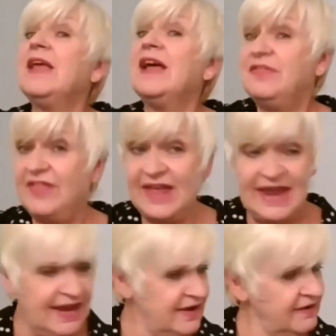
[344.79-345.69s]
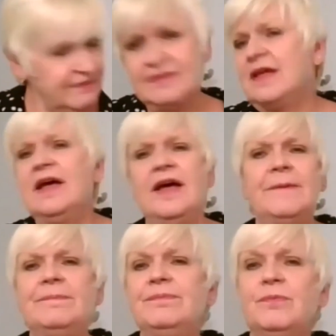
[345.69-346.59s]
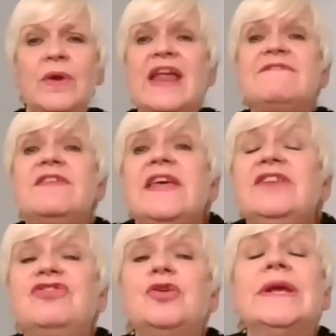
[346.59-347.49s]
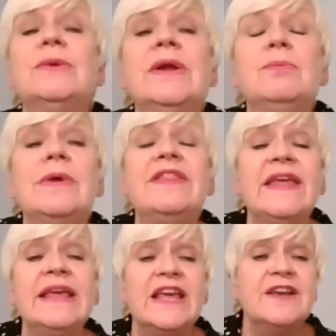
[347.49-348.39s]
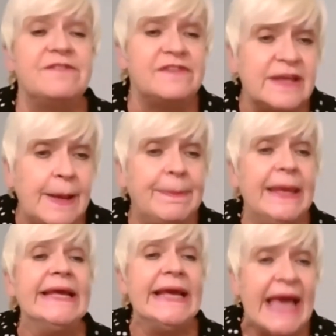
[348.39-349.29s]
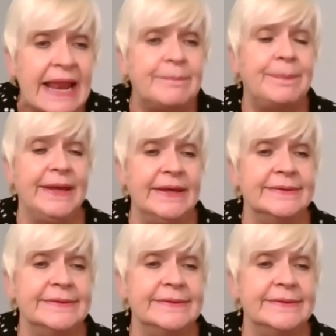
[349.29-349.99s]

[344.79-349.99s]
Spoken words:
And then whenever they're doing, when we're thinking of skipping and galloping,